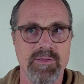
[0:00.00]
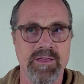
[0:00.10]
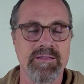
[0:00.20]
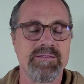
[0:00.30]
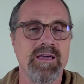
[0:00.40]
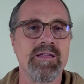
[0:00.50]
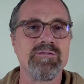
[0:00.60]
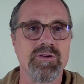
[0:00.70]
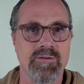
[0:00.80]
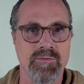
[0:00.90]
the
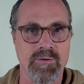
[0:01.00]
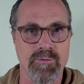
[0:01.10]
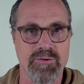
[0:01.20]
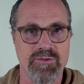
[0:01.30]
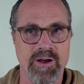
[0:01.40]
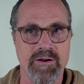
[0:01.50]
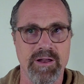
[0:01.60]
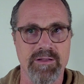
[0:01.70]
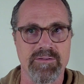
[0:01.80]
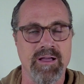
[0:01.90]
intention of what we're
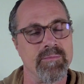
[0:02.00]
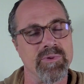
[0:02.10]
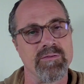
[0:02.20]
sharing is not